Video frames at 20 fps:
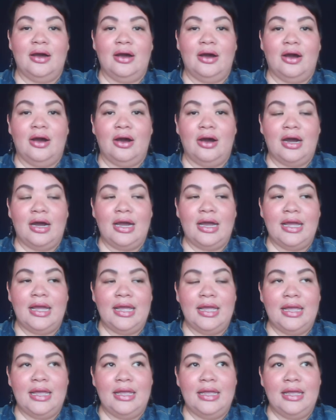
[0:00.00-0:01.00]

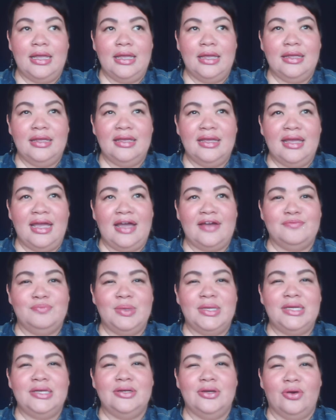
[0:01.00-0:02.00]
I have
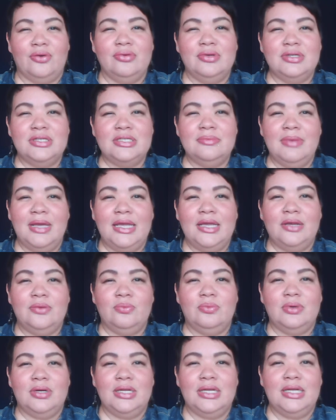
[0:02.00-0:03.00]
been known to make
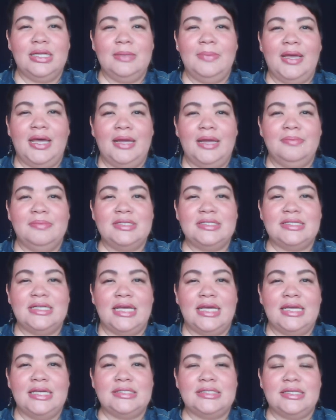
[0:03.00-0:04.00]
really bad
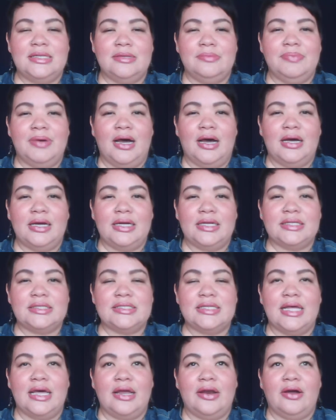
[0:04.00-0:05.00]
mistakes in the
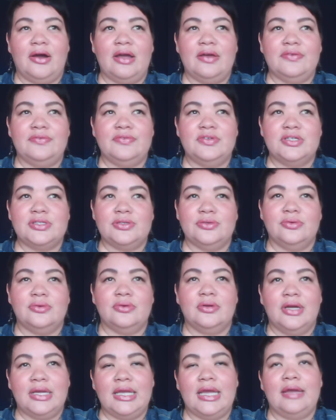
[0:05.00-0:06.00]
past that I've just
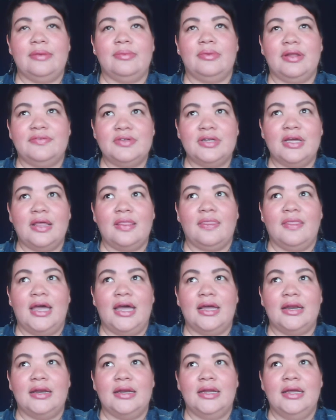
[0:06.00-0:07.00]
gone, okay, well, I've done
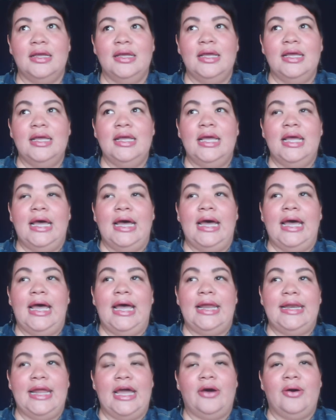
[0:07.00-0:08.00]
that,
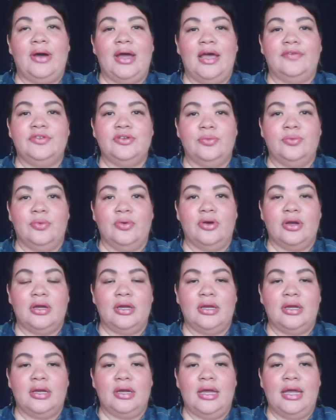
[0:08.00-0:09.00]
and now I have to
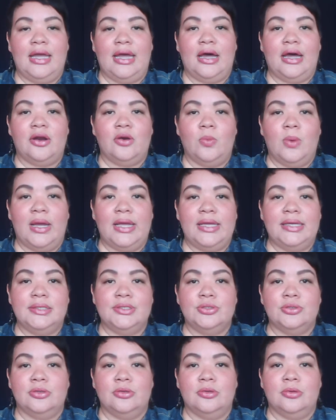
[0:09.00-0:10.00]
work out a way
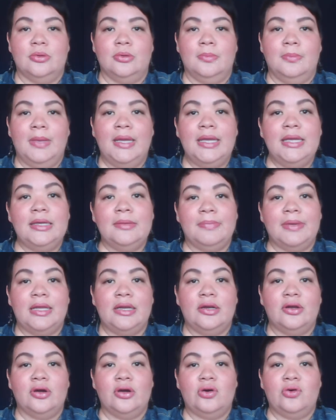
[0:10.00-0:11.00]
to make it
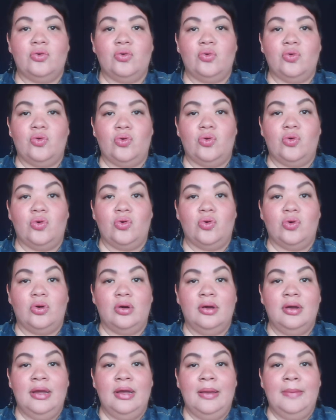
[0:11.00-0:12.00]
better
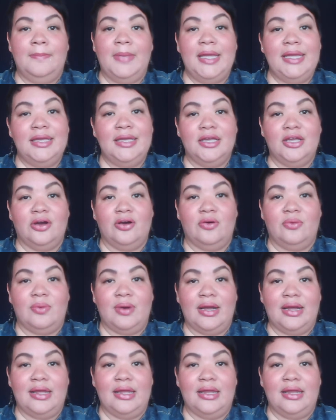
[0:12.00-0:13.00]
or make it go
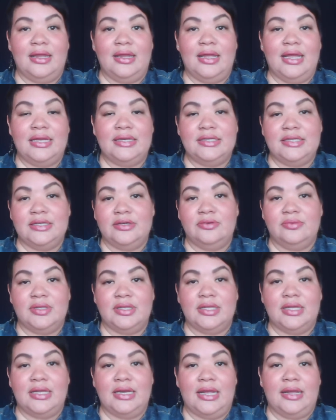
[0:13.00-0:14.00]
away and deal
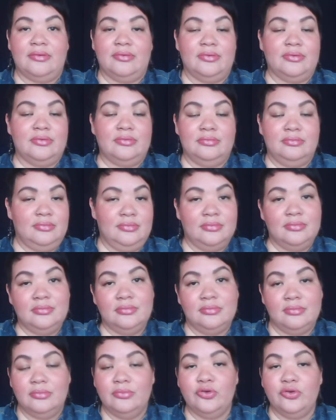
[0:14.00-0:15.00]
with it and
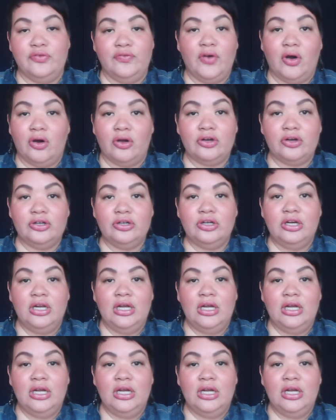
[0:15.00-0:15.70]
move on.